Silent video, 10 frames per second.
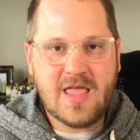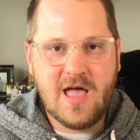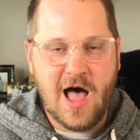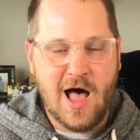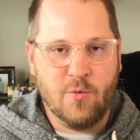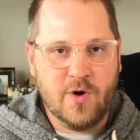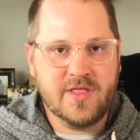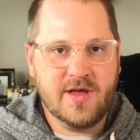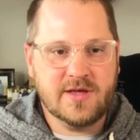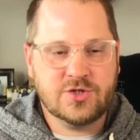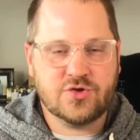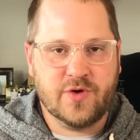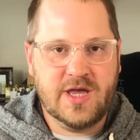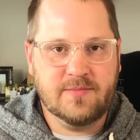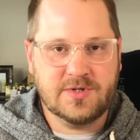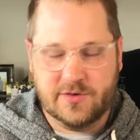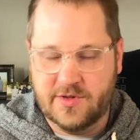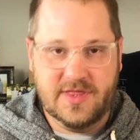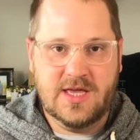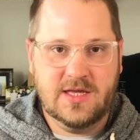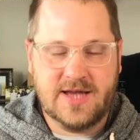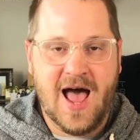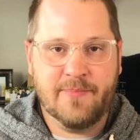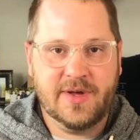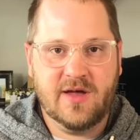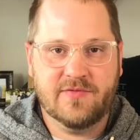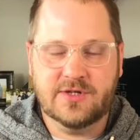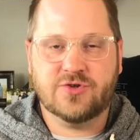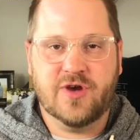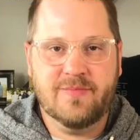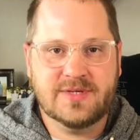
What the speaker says: one of the streams, or the topic of his stream,